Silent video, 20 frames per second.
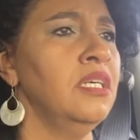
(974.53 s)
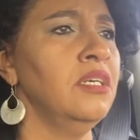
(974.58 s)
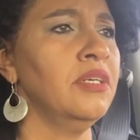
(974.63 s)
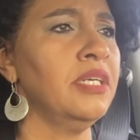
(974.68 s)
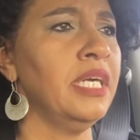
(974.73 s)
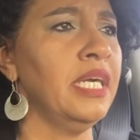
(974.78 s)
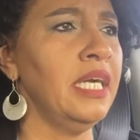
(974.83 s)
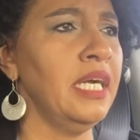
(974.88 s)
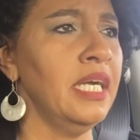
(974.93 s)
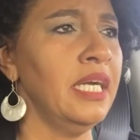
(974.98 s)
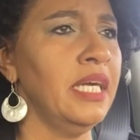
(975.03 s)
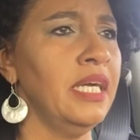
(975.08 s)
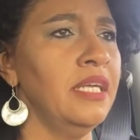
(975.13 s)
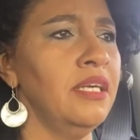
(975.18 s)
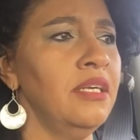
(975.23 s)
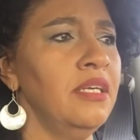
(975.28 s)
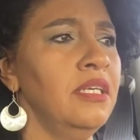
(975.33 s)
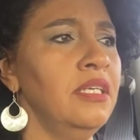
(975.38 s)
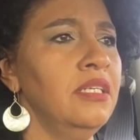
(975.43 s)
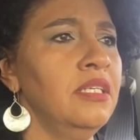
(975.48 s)
okay I gotta
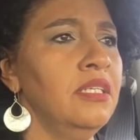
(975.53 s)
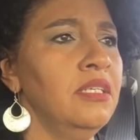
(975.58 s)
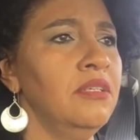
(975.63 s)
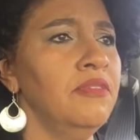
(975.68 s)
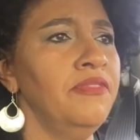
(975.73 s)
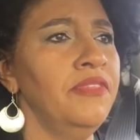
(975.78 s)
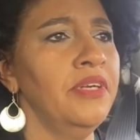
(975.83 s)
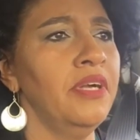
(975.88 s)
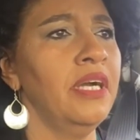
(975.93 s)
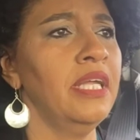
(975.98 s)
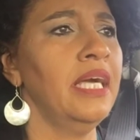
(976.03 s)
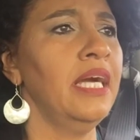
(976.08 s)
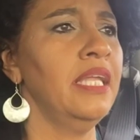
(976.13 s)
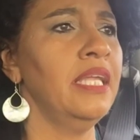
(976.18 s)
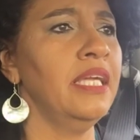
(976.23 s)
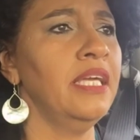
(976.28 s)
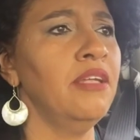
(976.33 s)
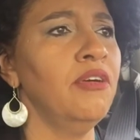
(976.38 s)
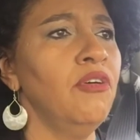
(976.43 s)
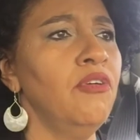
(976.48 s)
figure out how
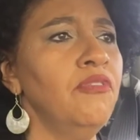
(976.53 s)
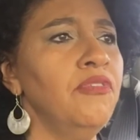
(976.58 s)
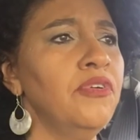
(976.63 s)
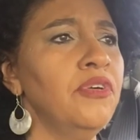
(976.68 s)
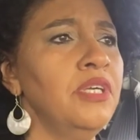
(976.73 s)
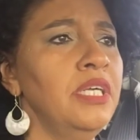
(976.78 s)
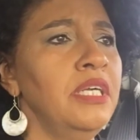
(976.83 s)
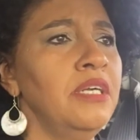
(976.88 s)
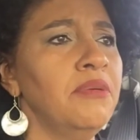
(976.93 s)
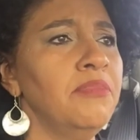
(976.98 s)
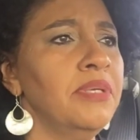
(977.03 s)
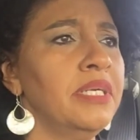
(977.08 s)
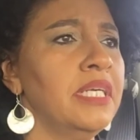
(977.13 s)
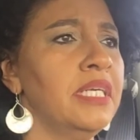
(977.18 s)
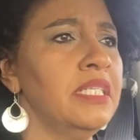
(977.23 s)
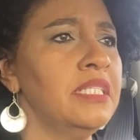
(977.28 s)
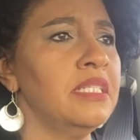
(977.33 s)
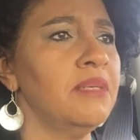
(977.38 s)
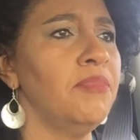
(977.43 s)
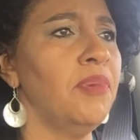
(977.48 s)
to get over here
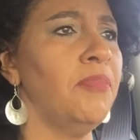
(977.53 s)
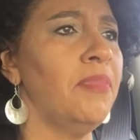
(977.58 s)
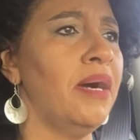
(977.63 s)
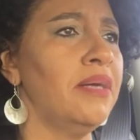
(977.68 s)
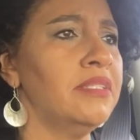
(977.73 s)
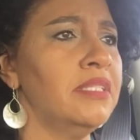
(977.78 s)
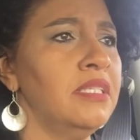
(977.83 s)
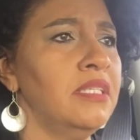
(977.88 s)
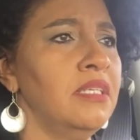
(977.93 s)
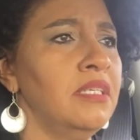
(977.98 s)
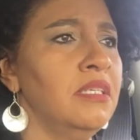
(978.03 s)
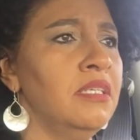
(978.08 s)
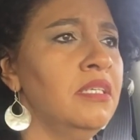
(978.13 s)
because I'm about to